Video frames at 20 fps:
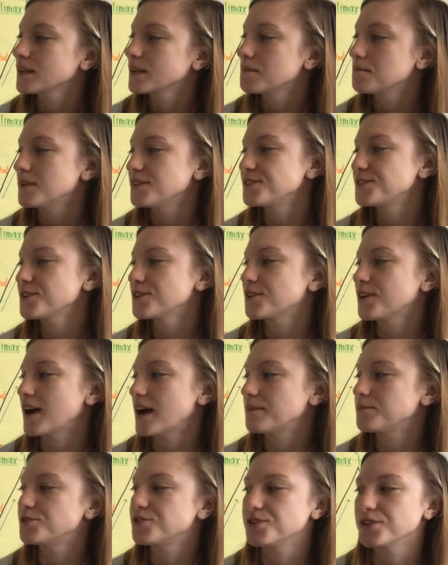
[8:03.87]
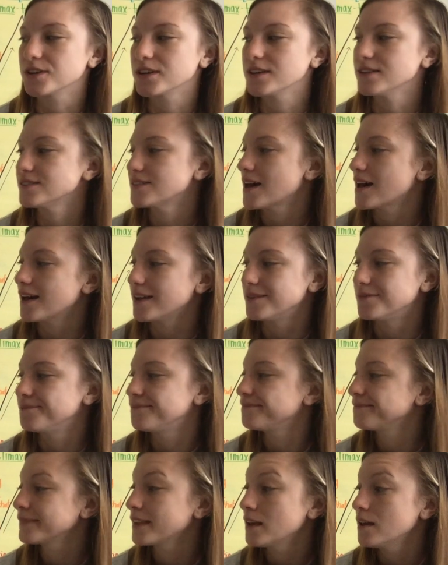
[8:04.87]
Mr. Krabs shook his head.
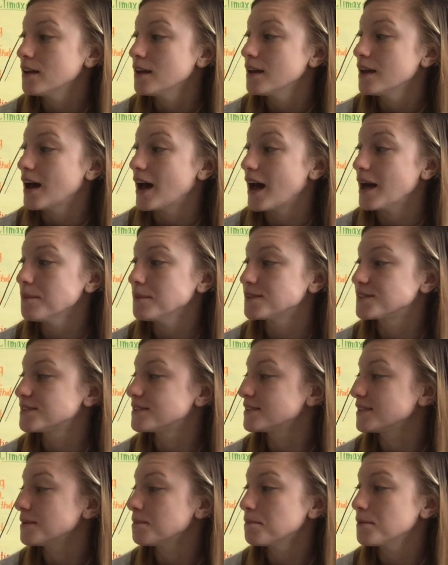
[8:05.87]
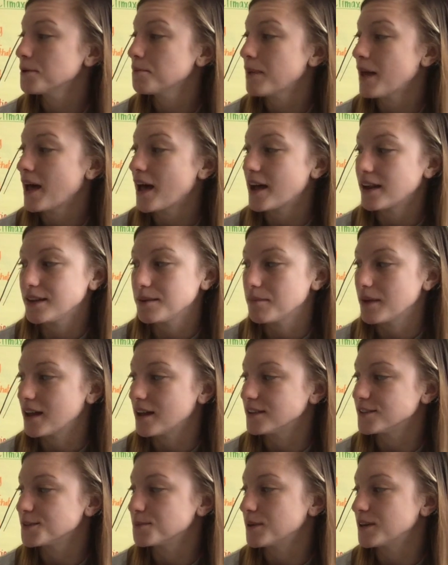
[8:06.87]
"I'm a simple patty
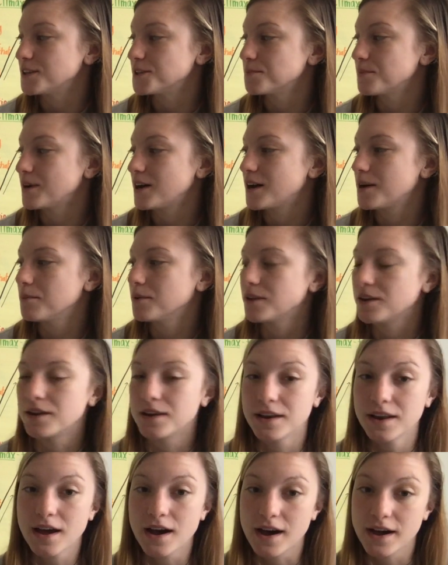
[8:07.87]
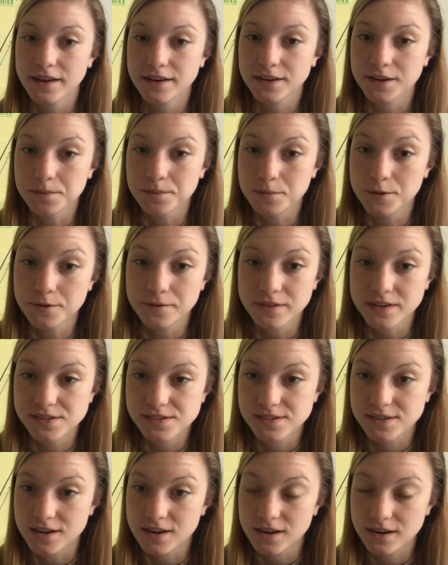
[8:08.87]
man, SpongeBob, not a movie
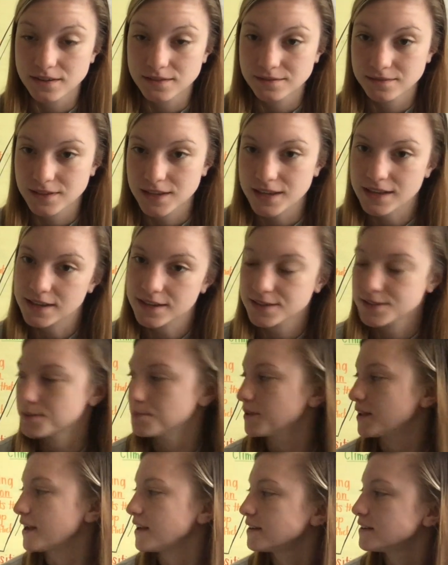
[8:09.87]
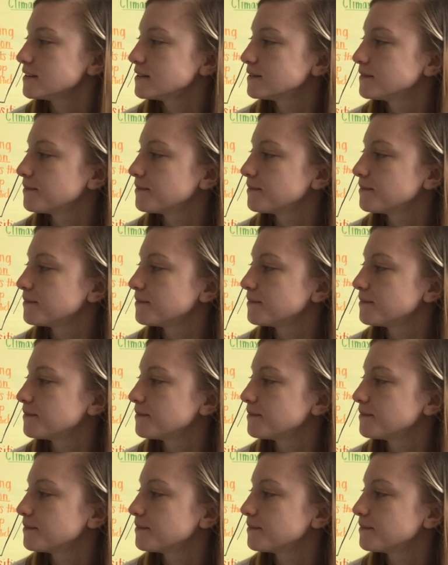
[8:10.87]
star," he explained.